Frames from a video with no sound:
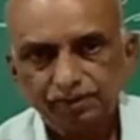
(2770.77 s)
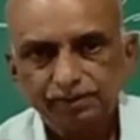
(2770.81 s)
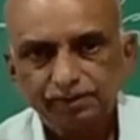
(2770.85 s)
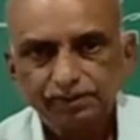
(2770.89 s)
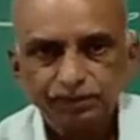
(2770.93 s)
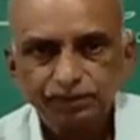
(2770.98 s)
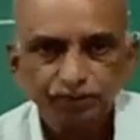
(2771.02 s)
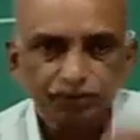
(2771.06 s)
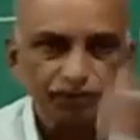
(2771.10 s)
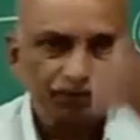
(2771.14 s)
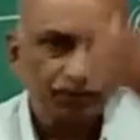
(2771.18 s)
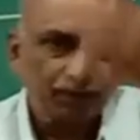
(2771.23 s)

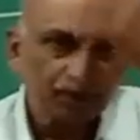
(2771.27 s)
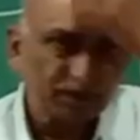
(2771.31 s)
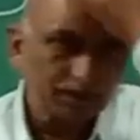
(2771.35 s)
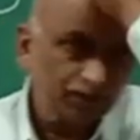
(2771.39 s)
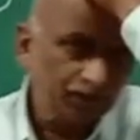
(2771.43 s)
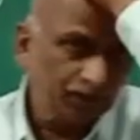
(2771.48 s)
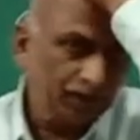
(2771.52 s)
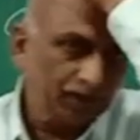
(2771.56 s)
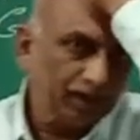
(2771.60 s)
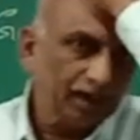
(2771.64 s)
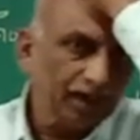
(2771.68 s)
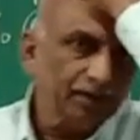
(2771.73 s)

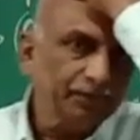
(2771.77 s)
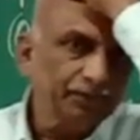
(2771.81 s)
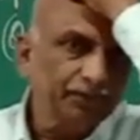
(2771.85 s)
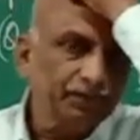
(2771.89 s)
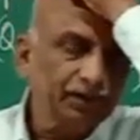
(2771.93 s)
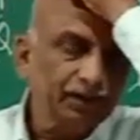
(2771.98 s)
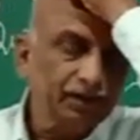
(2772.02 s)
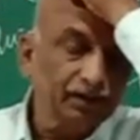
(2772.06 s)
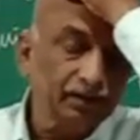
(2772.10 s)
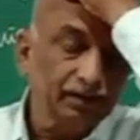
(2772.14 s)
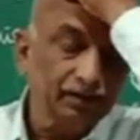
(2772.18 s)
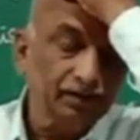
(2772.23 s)
So
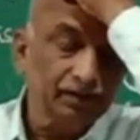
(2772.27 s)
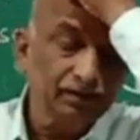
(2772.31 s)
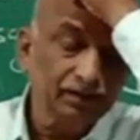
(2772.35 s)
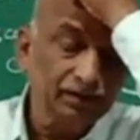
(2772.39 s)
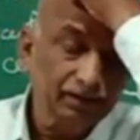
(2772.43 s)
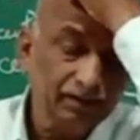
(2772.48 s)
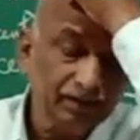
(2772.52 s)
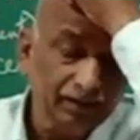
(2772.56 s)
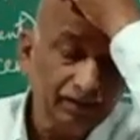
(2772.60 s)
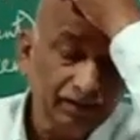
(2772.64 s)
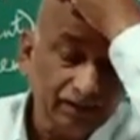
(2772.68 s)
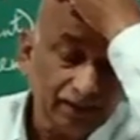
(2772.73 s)
after
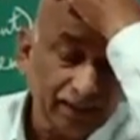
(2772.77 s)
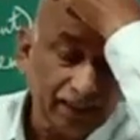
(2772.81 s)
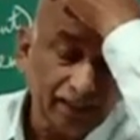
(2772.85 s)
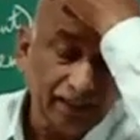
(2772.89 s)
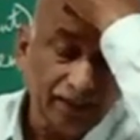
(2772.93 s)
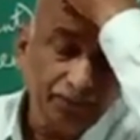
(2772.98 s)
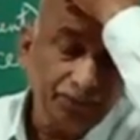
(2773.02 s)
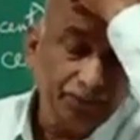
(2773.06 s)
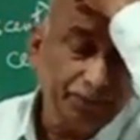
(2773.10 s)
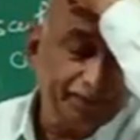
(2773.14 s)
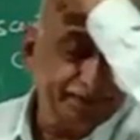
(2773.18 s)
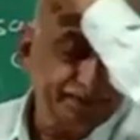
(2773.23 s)

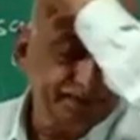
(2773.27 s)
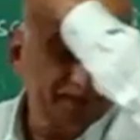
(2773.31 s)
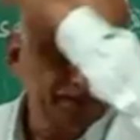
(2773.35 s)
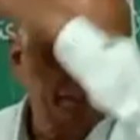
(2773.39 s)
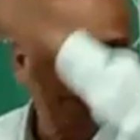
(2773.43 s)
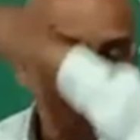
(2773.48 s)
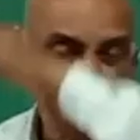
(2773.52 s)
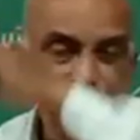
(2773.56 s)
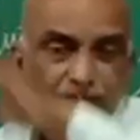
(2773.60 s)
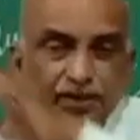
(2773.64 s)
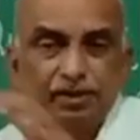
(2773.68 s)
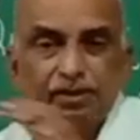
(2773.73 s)
anaphase,
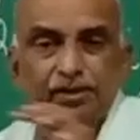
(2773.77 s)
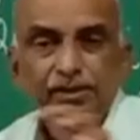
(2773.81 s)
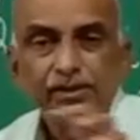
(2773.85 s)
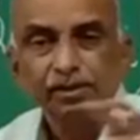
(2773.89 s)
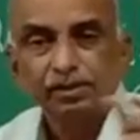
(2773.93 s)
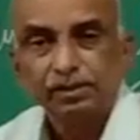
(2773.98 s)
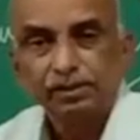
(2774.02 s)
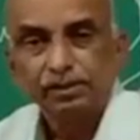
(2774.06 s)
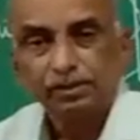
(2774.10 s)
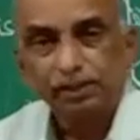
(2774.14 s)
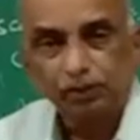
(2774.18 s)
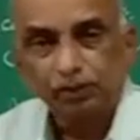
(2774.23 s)

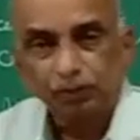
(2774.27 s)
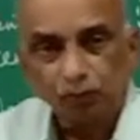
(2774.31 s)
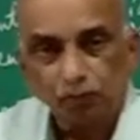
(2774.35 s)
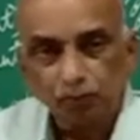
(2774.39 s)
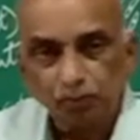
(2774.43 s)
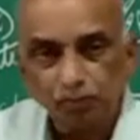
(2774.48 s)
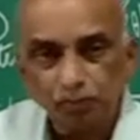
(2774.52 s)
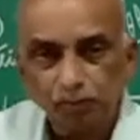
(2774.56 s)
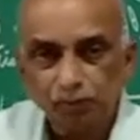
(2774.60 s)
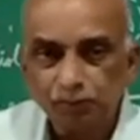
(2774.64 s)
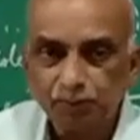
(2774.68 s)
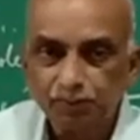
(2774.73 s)
the
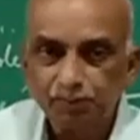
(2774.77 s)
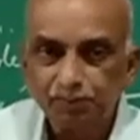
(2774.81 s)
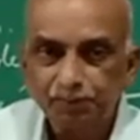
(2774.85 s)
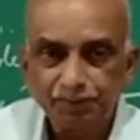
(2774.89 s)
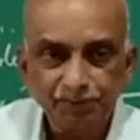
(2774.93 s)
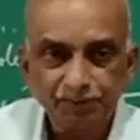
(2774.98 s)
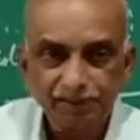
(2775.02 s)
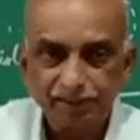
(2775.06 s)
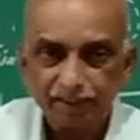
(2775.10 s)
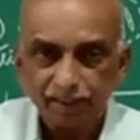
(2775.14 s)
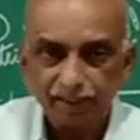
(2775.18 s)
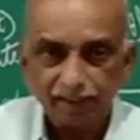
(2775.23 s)
chromosomes
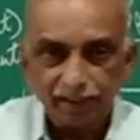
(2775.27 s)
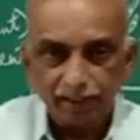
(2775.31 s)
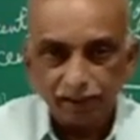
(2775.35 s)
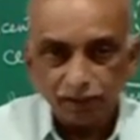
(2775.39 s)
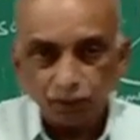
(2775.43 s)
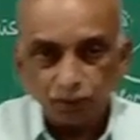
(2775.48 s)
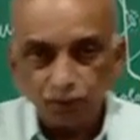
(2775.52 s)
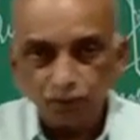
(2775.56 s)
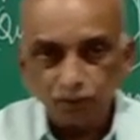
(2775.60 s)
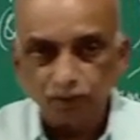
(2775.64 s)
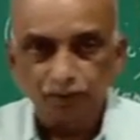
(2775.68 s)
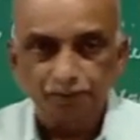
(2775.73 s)
which are in
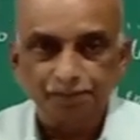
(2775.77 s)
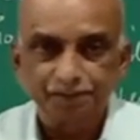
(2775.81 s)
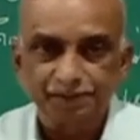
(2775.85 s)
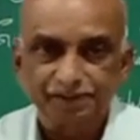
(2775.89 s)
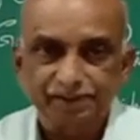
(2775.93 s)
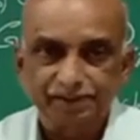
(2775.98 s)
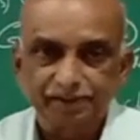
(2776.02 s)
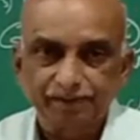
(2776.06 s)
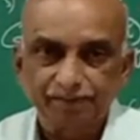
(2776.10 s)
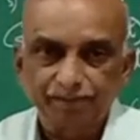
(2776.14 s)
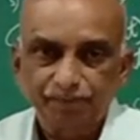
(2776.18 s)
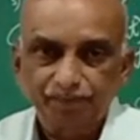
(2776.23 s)
two groups,
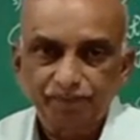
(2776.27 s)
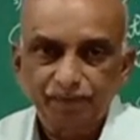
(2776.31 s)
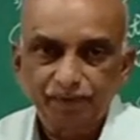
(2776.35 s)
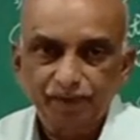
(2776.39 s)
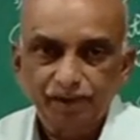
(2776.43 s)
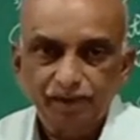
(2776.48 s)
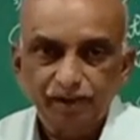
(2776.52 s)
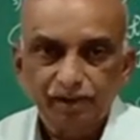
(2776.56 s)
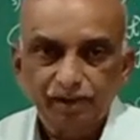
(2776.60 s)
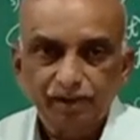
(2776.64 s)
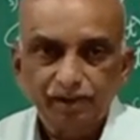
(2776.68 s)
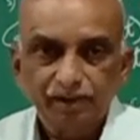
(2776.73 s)

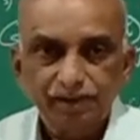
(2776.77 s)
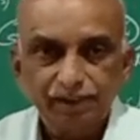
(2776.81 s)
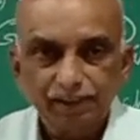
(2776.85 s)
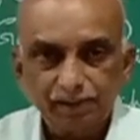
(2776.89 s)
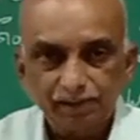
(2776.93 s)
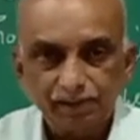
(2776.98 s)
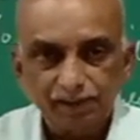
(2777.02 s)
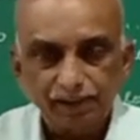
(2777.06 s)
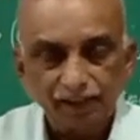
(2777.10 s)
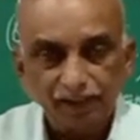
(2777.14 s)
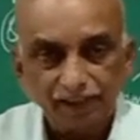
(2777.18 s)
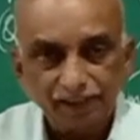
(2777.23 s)

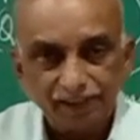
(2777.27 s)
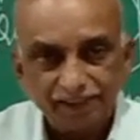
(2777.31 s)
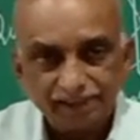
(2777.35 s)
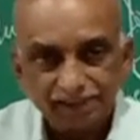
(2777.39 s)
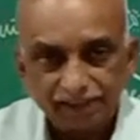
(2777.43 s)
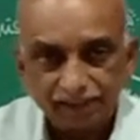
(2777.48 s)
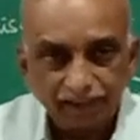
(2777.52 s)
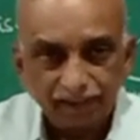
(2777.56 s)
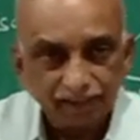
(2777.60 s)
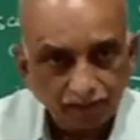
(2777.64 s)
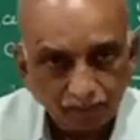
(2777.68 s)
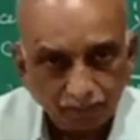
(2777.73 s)
they reach
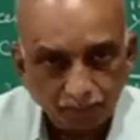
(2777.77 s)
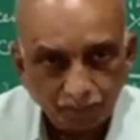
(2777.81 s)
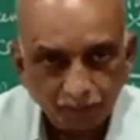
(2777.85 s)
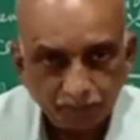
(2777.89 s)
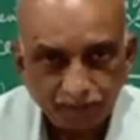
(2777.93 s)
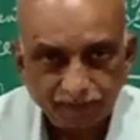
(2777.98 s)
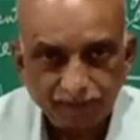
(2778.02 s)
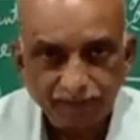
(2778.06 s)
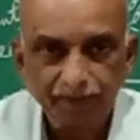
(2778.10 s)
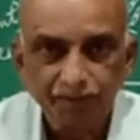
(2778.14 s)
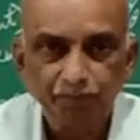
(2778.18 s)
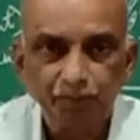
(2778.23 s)
the
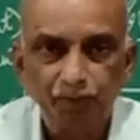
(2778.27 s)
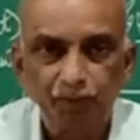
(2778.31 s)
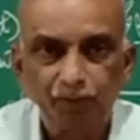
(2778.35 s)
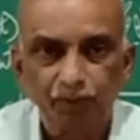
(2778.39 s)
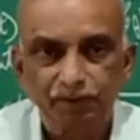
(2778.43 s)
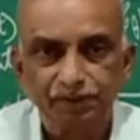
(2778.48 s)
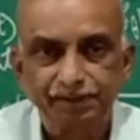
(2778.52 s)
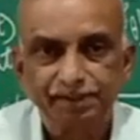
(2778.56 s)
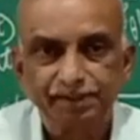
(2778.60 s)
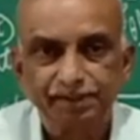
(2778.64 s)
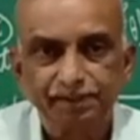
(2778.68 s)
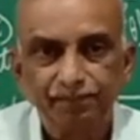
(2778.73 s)
opposite poles.
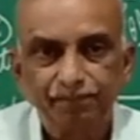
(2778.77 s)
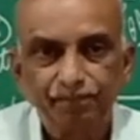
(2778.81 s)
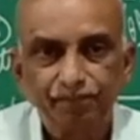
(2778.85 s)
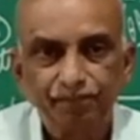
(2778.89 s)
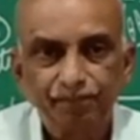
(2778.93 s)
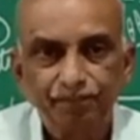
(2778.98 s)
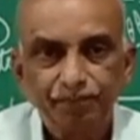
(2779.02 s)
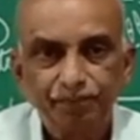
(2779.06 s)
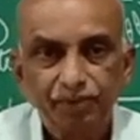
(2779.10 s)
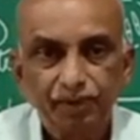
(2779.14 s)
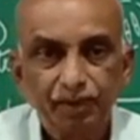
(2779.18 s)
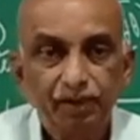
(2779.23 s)

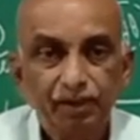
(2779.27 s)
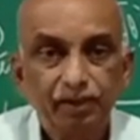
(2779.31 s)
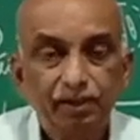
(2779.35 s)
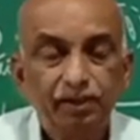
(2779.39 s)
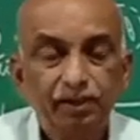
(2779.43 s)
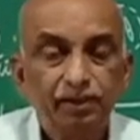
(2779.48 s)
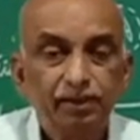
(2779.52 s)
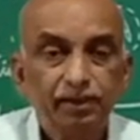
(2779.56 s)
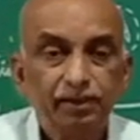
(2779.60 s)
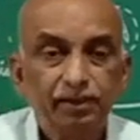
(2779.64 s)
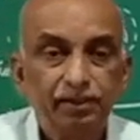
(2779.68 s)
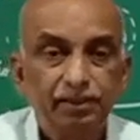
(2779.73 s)

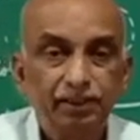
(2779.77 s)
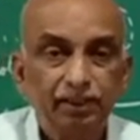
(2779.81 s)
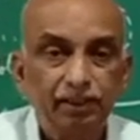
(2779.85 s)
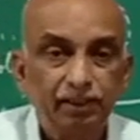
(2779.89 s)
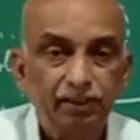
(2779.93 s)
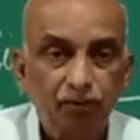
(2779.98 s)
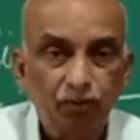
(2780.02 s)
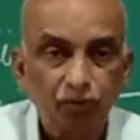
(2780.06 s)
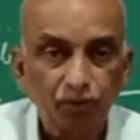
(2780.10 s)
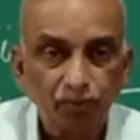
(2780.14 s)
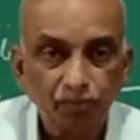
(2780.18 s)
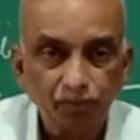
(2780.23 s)
The
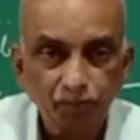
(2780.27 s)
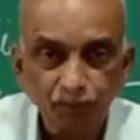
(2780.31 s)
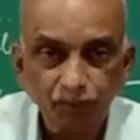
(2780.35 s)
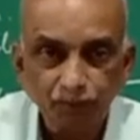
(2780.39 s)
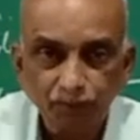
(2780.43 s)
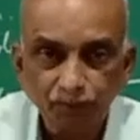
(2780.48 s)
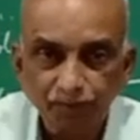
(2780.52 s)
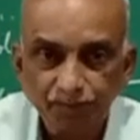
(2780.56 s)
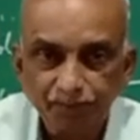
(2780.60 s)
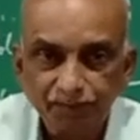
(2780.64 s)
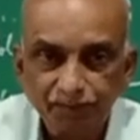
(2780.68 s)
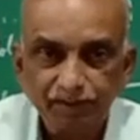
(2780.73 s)

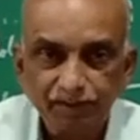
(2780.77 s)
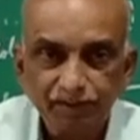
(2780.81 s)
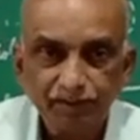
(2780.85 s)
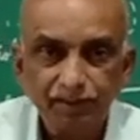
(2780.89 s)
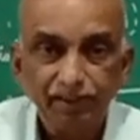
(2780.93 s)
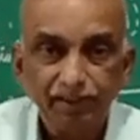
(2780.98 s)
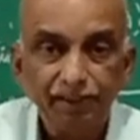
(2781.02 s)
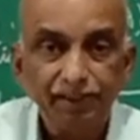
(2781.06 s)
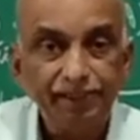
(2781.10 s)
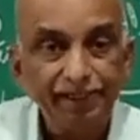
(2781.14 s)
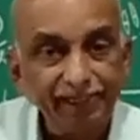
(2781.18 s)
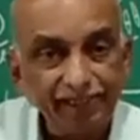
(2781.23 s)
chromosomes
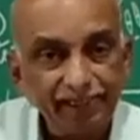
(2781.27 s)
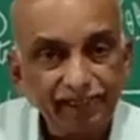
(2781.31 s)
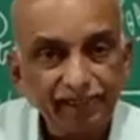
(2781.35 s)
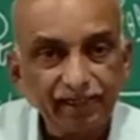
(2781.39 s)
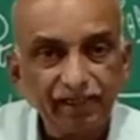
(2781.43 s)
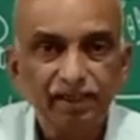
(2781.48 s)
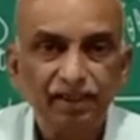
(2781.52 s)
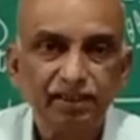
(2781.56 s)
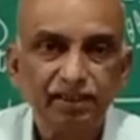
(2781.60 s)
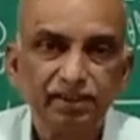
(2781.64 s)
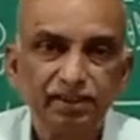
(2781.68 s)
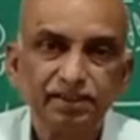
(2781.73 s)

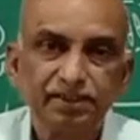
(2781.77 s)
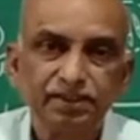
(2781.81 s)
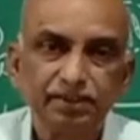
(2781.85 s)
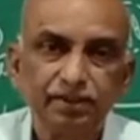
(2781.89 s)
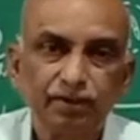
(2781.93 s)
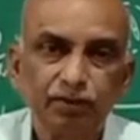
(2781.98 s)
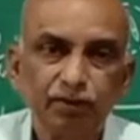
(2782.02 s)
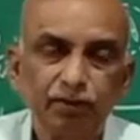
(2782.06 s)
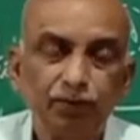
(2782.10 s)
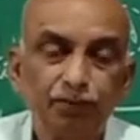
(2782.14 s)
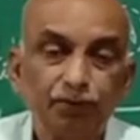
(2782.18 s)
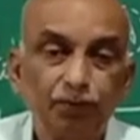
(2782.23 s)
decondense
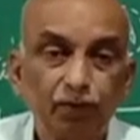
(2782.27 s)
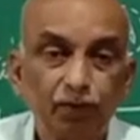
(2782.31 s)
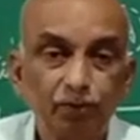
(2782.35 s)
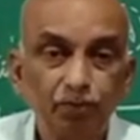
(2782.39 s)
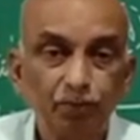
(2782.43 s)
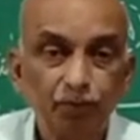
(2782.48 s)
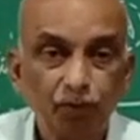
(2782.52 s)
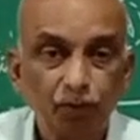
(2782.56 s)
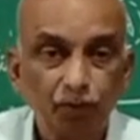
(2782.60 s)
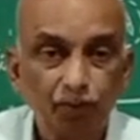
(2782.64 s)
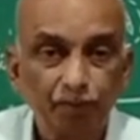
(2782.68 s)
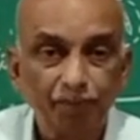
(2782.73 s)
to form
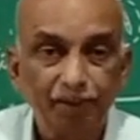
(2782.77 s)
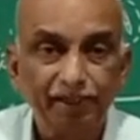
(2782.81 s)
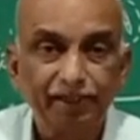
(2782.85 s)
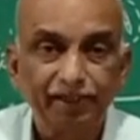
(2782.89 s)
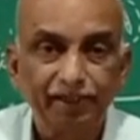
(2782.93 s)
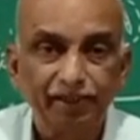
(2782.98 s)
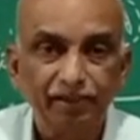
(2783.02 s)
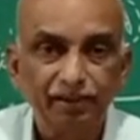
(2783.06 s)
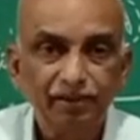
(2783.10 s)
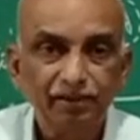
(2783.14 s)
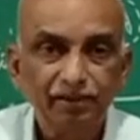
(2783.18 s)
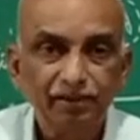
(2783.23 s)

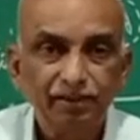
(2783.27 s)
chromatin.